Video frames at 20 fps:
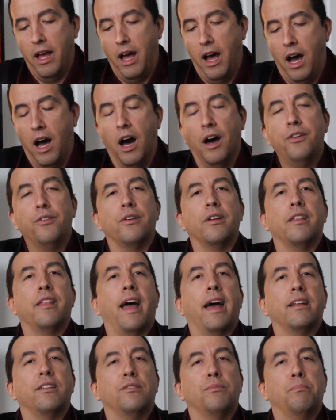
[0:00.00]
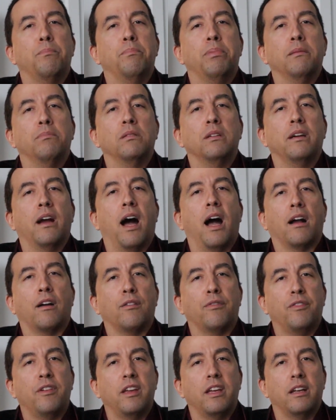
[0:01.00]
100 of that is
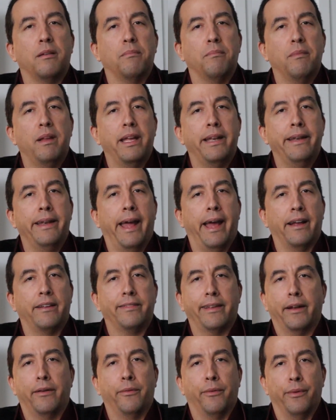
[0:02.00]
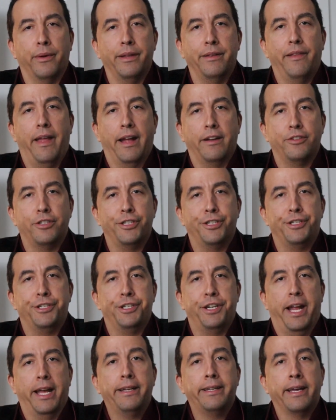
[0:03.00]
bibliography and index. I don't read that
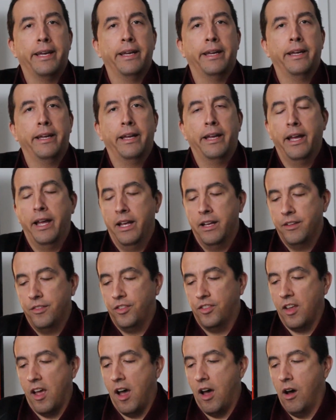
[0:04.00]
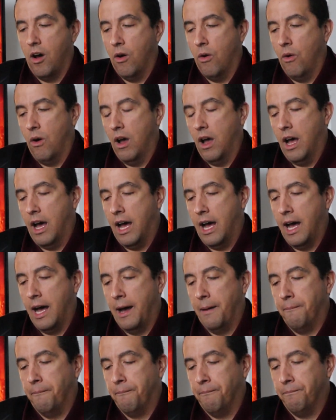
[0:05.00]
shit. So,
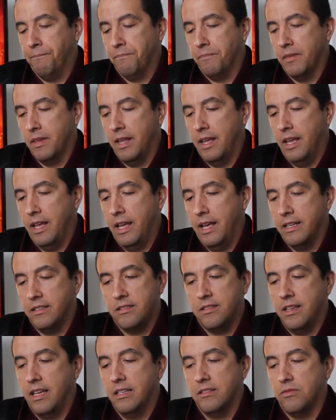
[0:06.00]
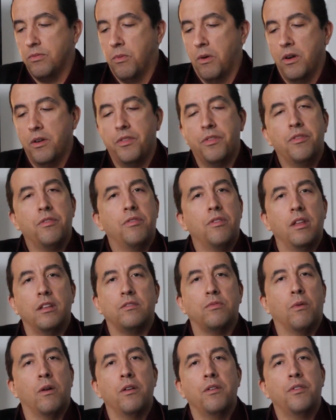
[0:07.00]
it's
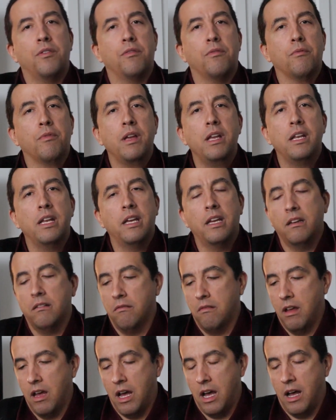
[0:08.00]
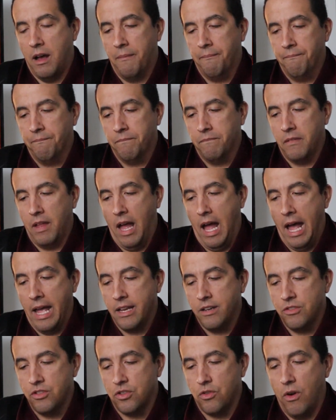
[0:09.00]
worth reading. I
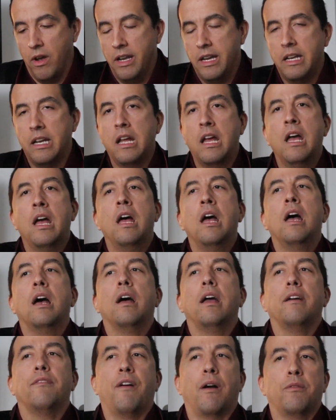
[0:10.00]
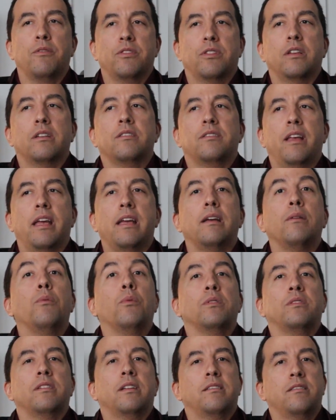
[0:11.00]
enjoyed it. If I was going to say,
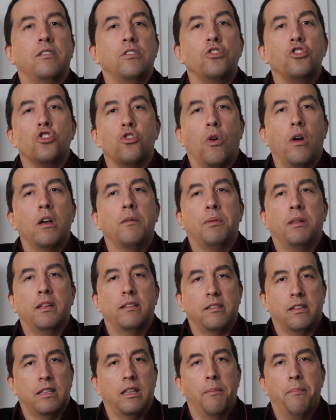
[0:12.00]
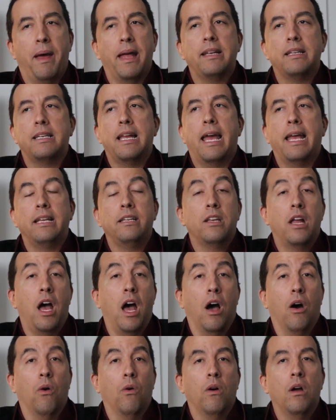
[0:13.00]
was it as enjoyable as Clemente?
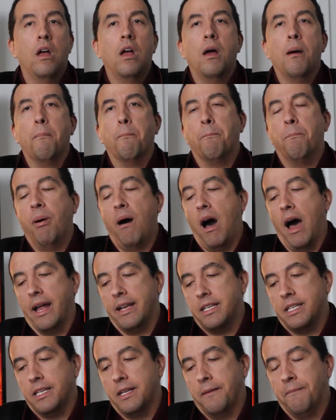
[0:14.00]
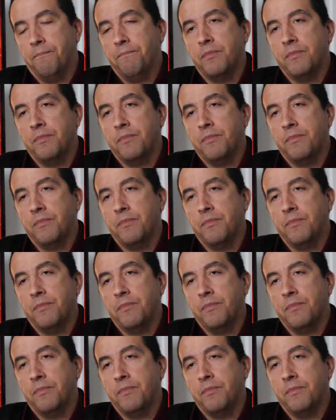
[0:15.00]
No. But